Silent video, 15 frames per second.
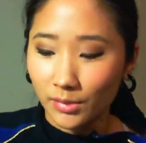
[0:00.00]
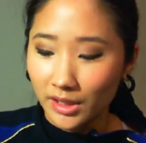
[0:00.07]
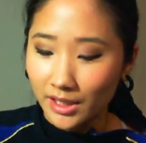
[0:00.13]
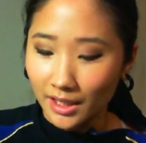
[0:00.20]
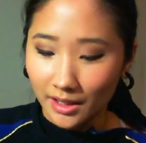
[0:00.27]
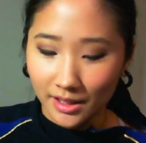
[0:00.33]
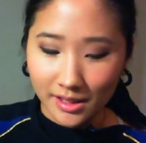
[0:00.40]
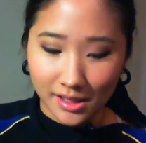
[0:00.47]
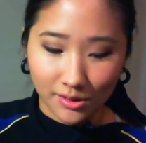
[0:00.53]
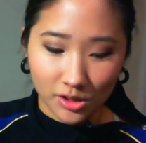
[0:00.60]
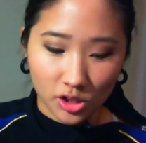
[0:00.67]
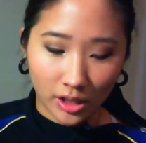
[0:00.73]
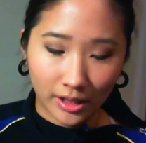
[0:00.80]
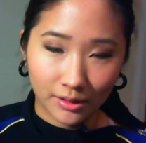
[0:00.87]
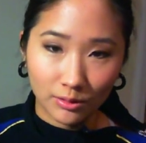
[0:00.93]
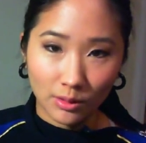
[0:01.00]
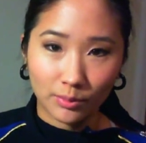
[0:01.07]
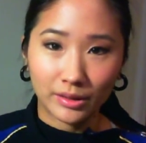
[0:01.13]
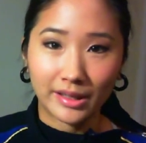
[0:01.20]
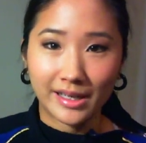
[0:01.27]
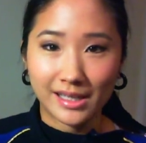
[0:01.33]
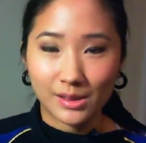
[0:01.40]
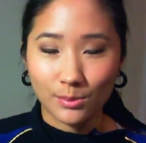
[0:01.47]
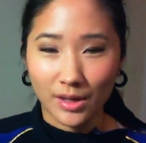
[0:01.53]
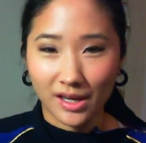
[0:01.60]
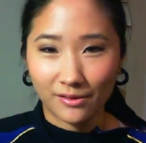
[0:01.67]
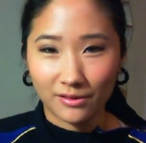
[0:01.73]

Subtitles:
because I was trying to replace my